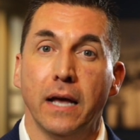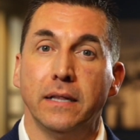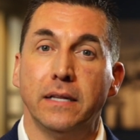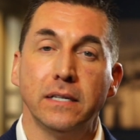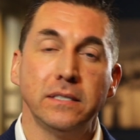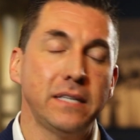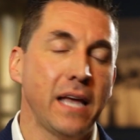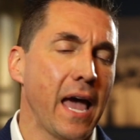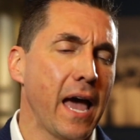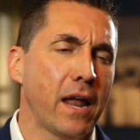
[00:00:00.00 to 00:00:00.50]

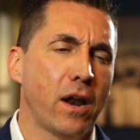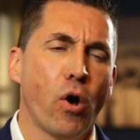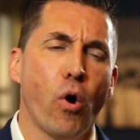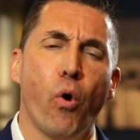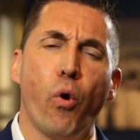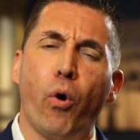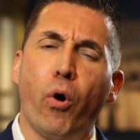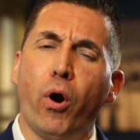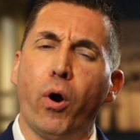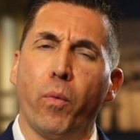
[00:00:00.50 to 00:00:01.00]
This had a
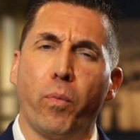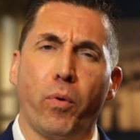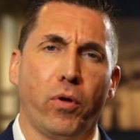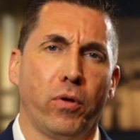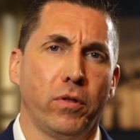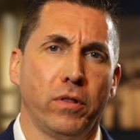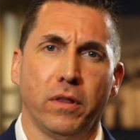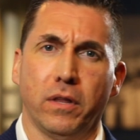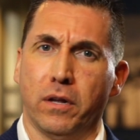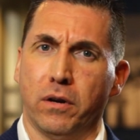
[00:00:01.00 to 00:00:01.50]

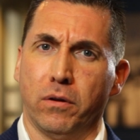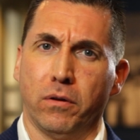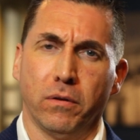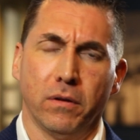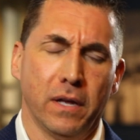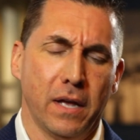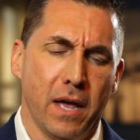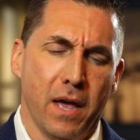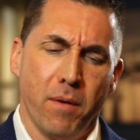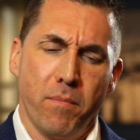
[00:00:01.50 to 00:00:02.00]
horrible
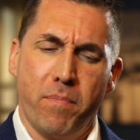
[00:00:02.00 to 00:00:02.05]
little